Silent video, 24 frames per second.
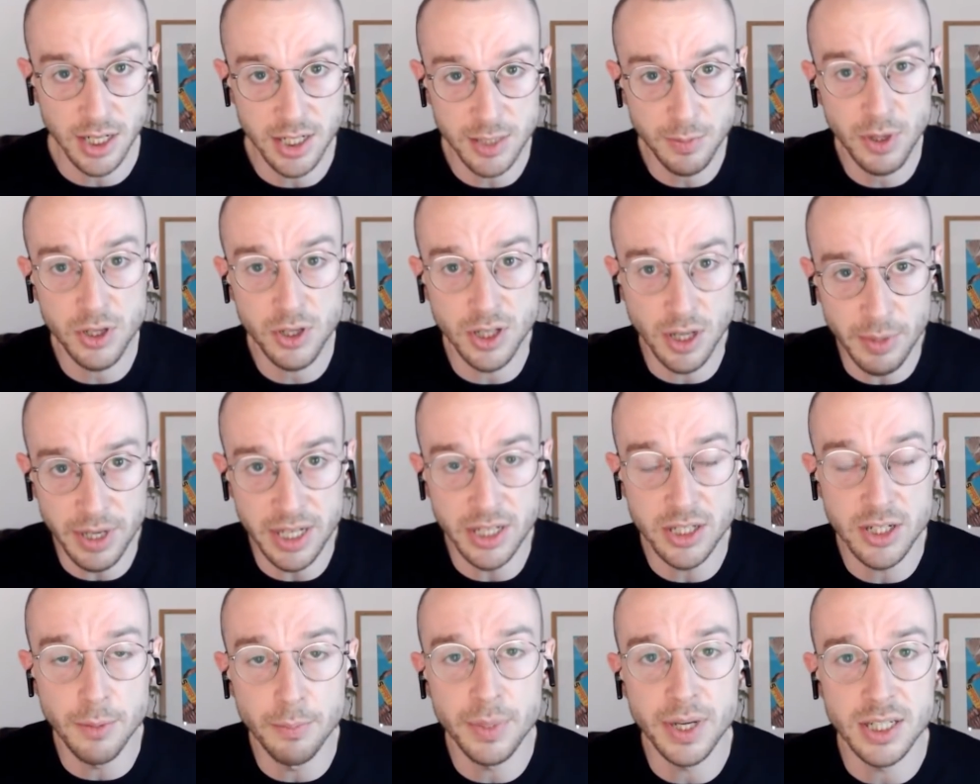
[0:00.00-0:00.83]
I suppose I
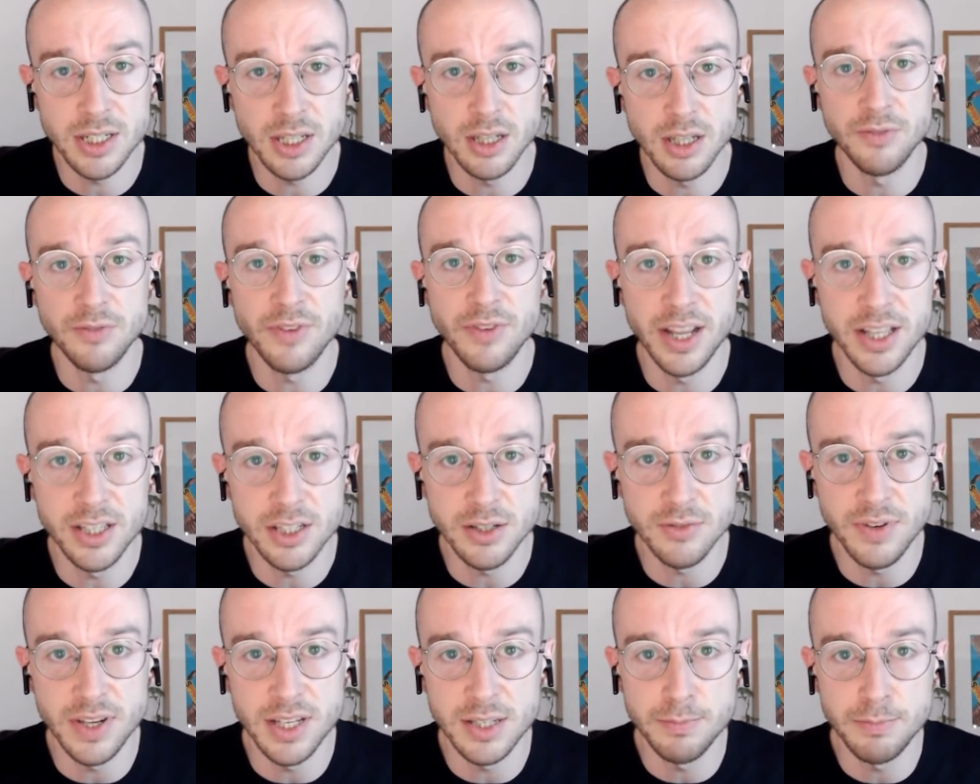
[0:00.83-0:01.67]
mean jumping to the defense
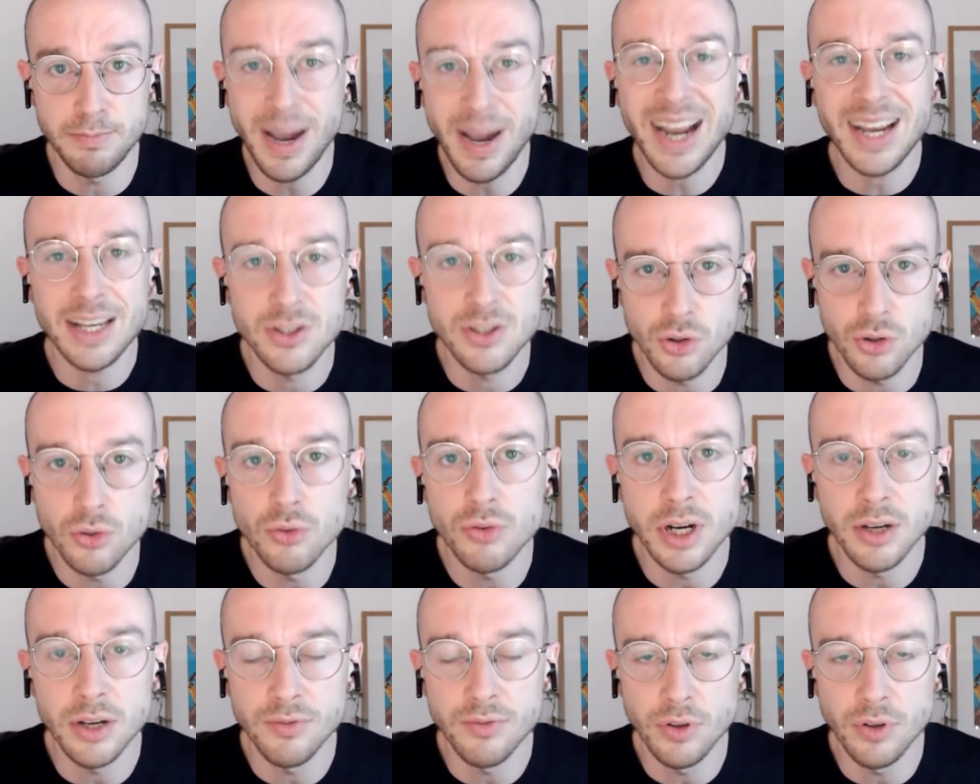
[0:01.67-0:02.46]
of his backstory,